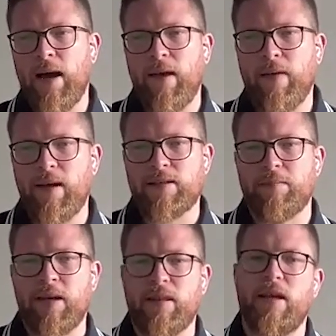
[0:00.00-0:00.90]
And
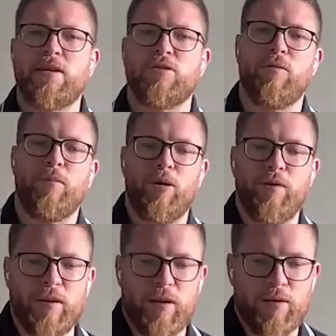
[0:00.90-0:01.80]
that's the big thing, is
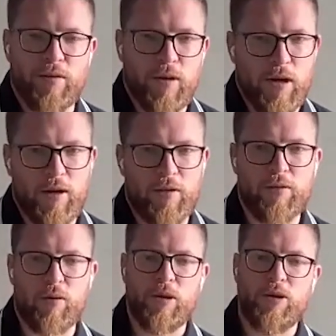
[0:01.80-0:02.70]
removing those
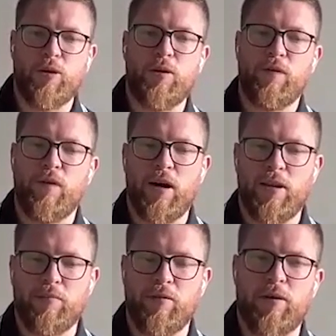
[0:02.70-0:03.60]
silos. So we
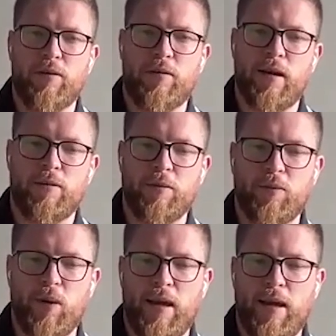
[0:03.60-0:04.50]
unify the process
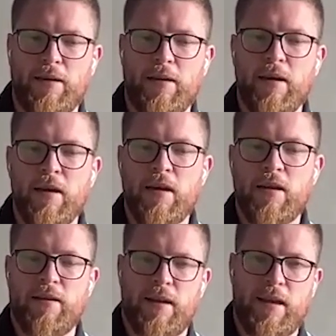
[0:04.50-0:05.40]
between
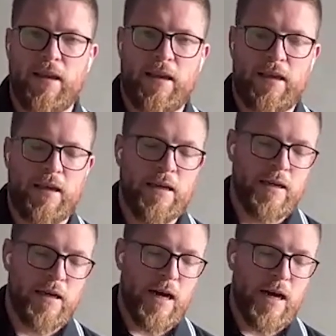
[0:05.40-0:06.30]
the
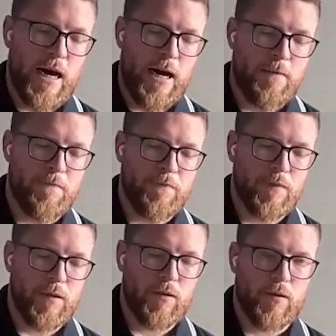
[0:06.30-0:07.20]
um,
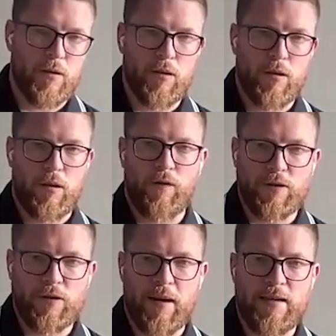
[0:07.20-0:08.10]
the
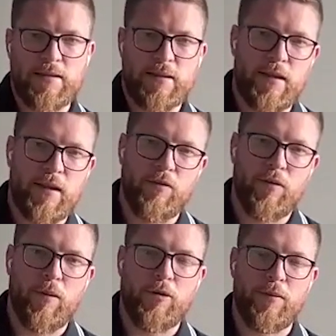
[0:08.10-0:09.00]
office based and then
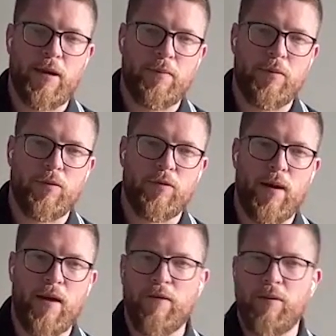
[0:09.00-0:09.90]
the remote people.
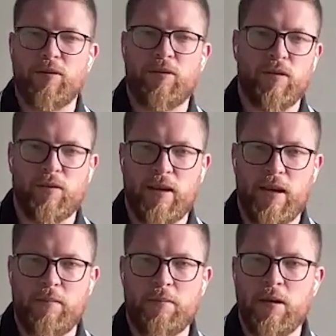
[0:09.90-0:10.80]
So everybody's got the
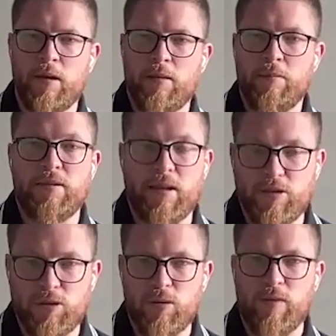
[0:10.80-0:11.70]
same
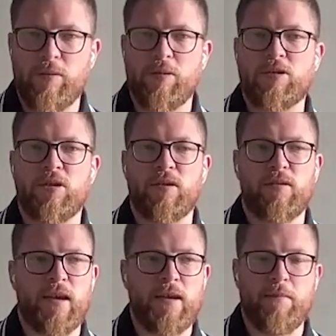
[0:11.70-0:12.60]
potential, everybody's got
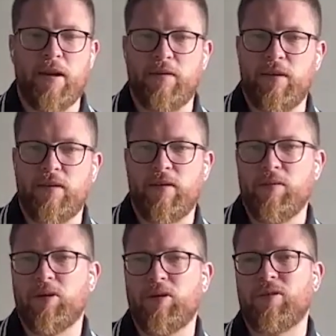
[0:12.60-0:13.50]
the same benefits,
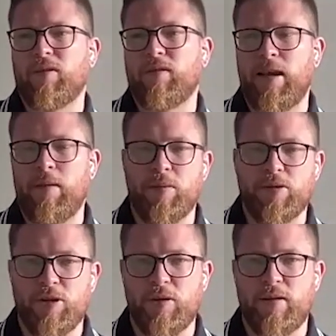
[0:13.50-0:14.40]
everybody's got the same
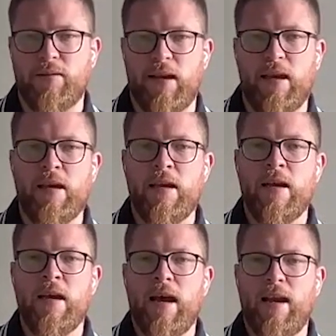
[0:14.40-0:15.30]
opportunity,
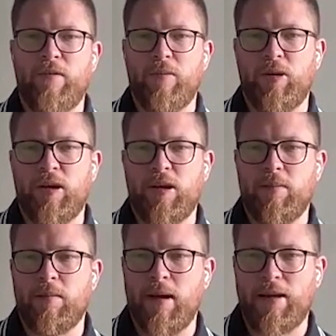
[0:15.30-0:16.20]
and everybody
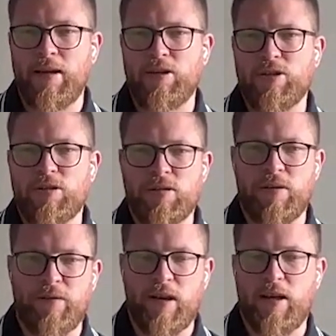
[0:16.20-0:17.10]
can be
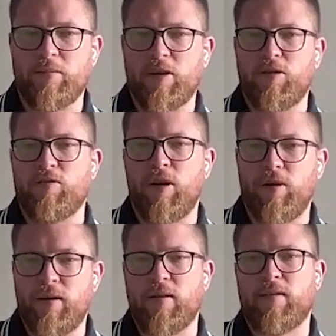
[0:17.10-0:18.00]
managed, developed, and
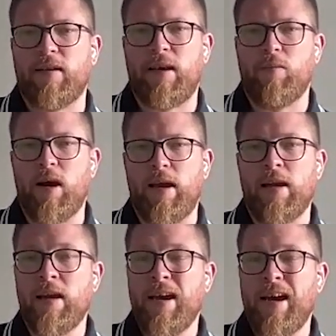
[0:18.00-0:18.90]
grown in the same
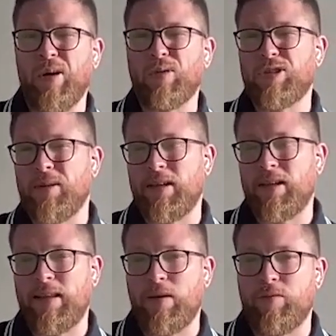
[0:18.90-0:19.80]
way. And
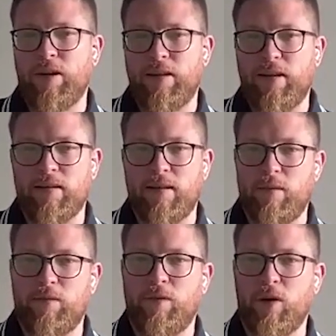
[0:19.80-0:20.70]
ultimately, that really does
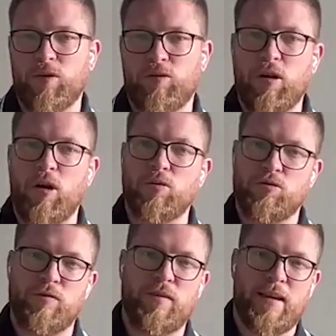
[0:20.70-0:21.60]
then foster a
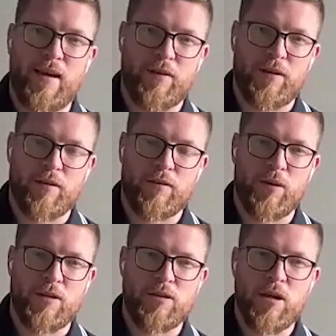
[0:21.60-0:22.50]
culture of
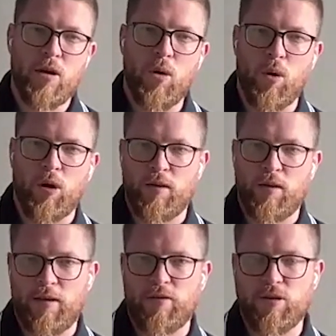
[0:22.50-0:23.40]
togetherness, which
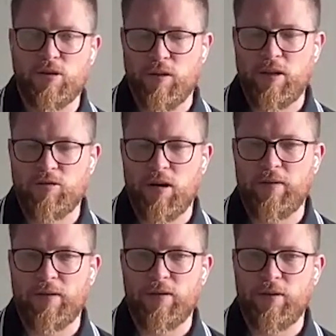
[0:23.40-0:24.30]
organizations are really
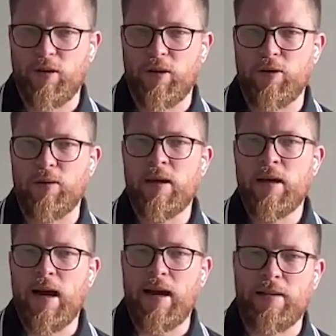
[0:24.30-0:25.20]
striving to do.
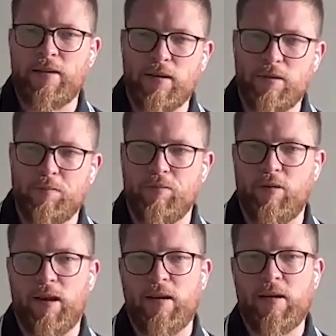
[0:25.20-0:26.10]
And it does
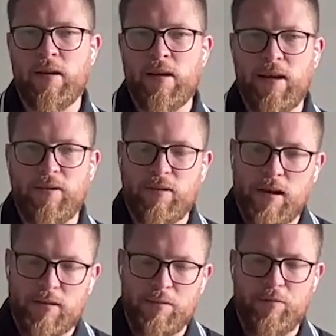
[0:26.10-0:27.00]
bring and
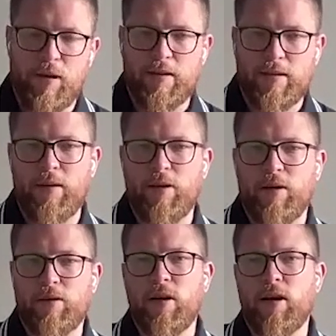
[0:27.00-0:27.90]
start to break down
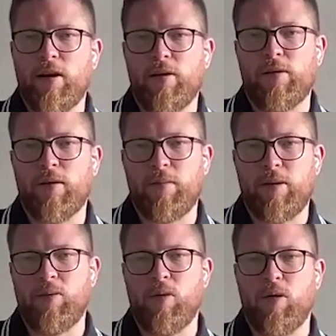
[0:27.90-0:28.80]
those silos so
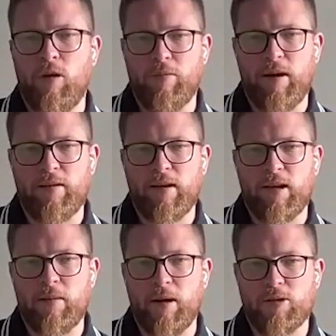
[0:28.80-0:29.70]
that people are
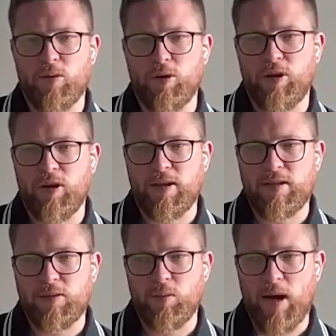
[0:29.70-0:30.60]
operating in a much more
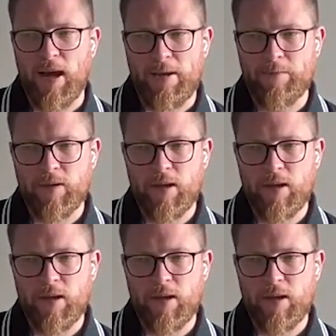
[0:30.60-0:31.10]
united way.